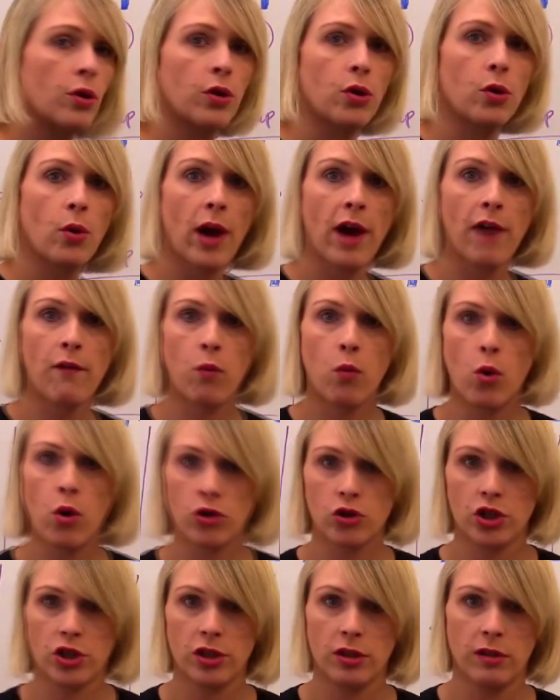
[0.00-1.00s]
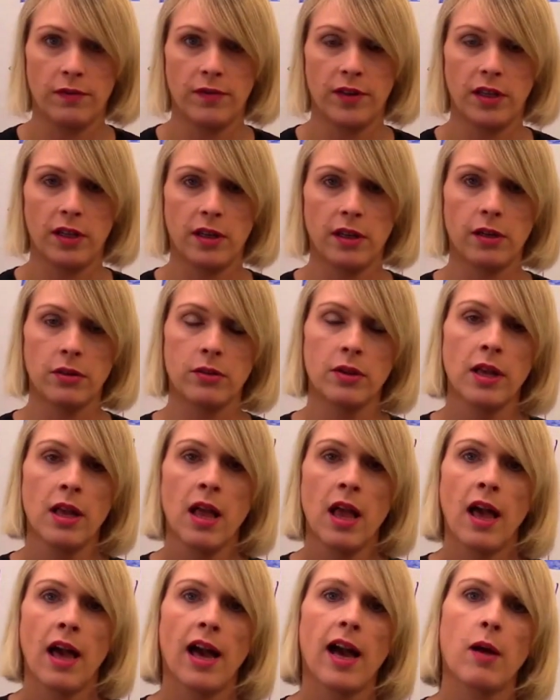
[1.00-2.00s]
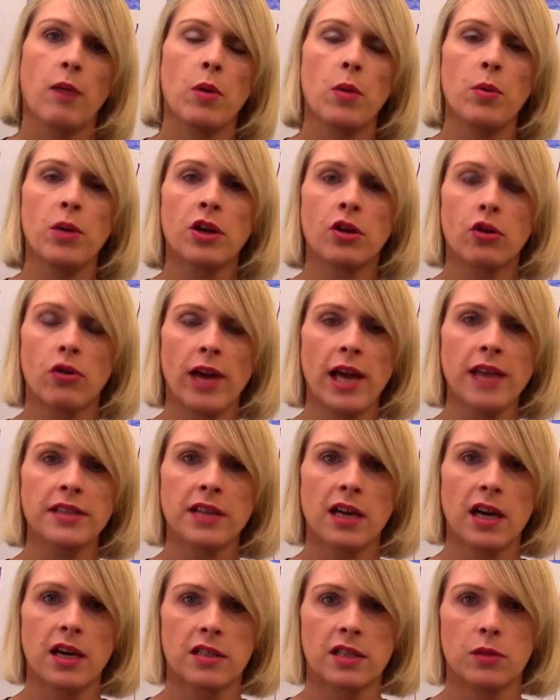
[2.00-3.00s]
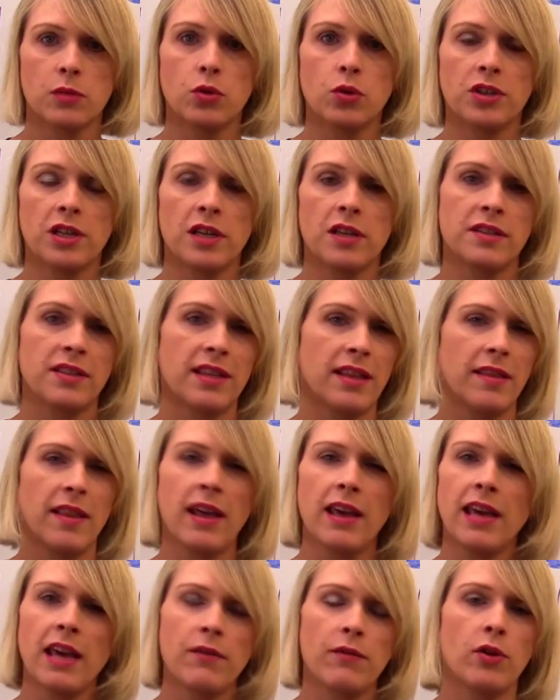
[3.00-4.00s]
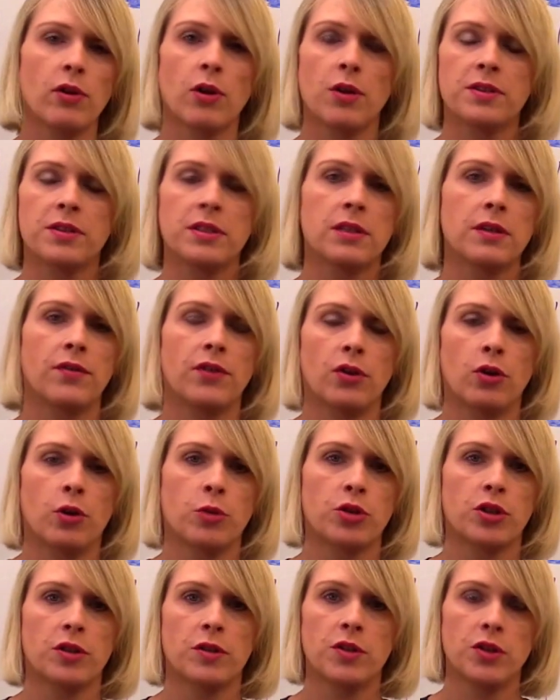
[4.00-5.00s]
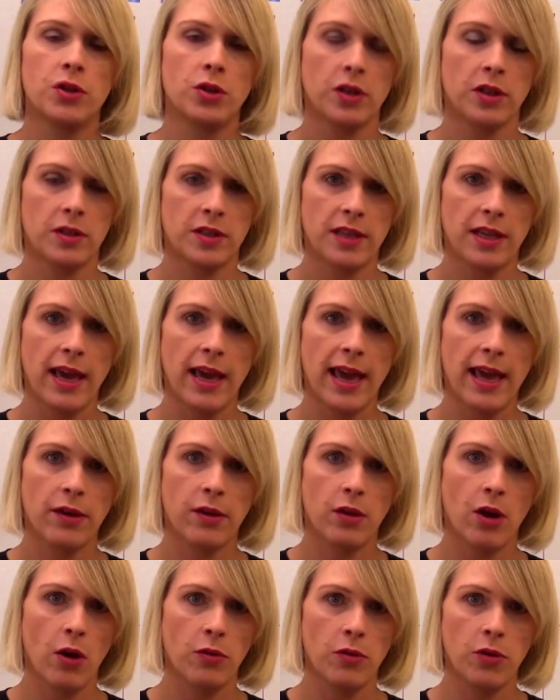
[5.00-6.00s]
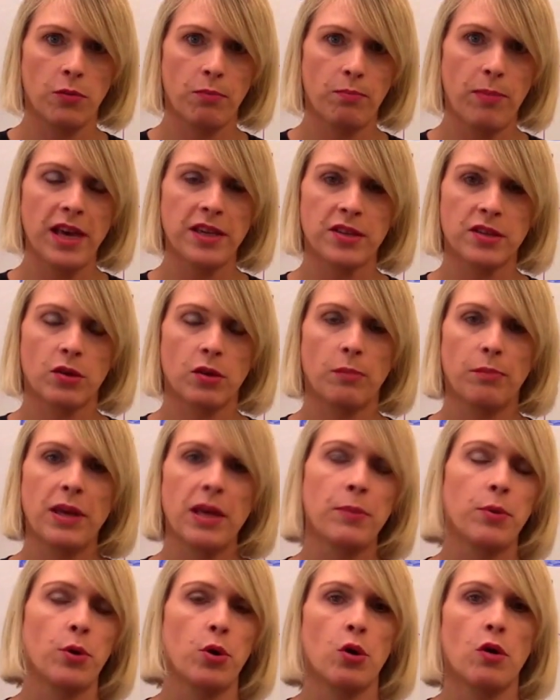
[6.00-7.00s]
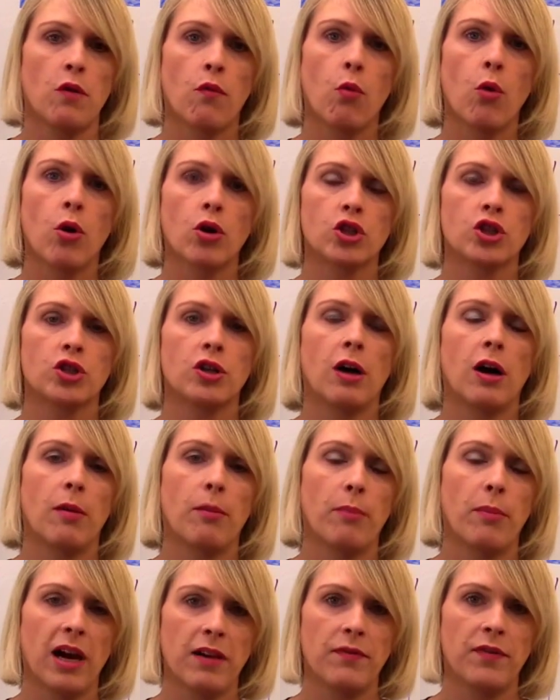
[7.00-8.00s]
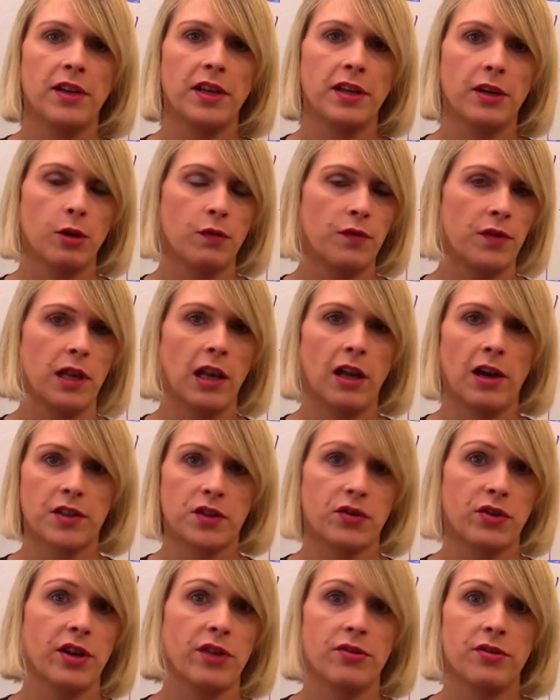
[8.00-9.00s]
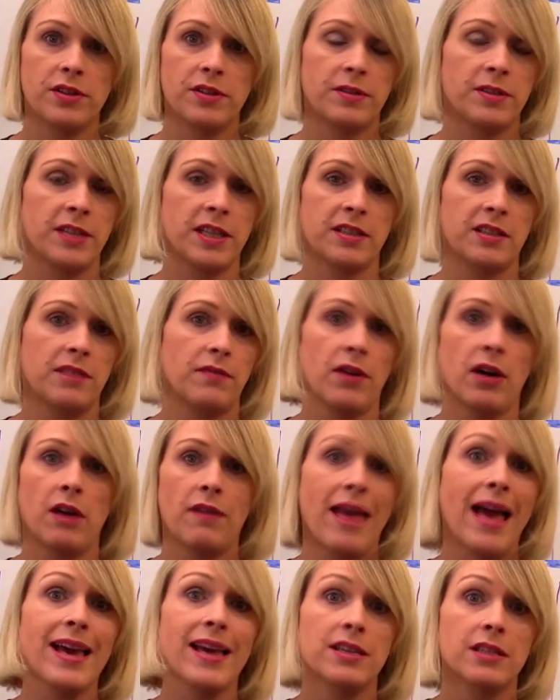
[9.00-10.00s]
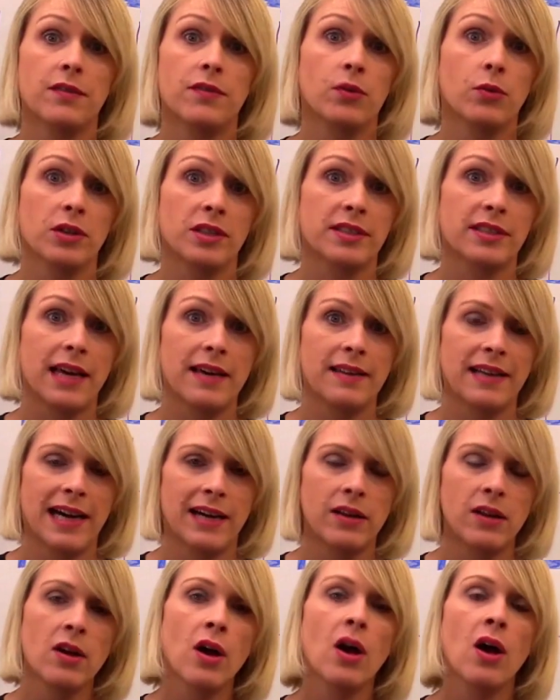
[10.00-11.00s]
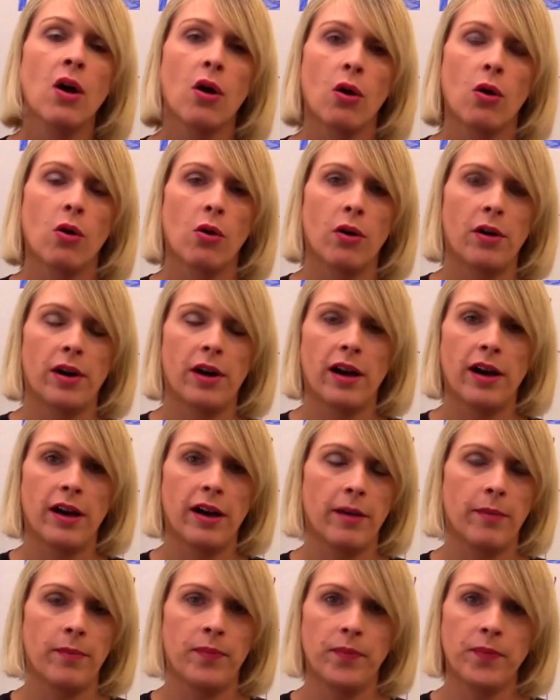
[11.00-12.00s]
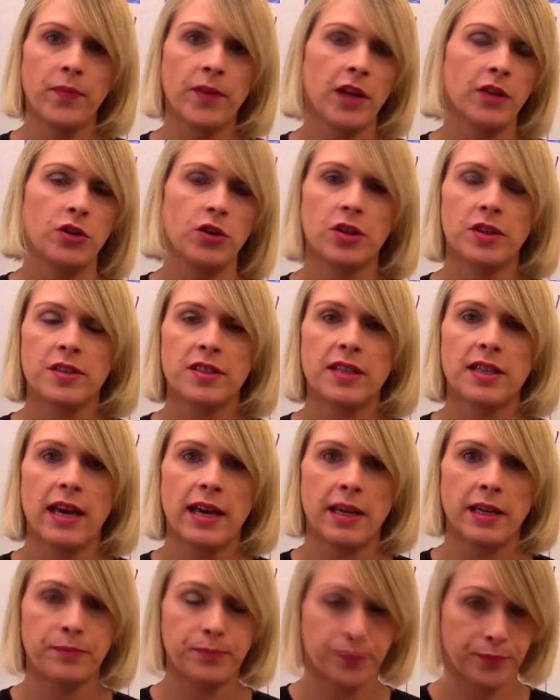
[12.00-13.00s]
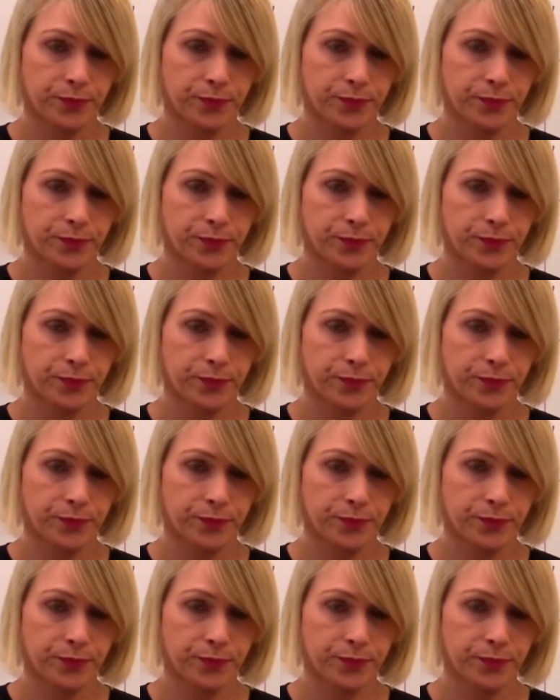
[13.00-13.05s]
who have watched our video. And when we create a custom audience, they give you lots of different options. You can say, based on people who have watched my video for the last 365 days, if you want to say that, or and you can say,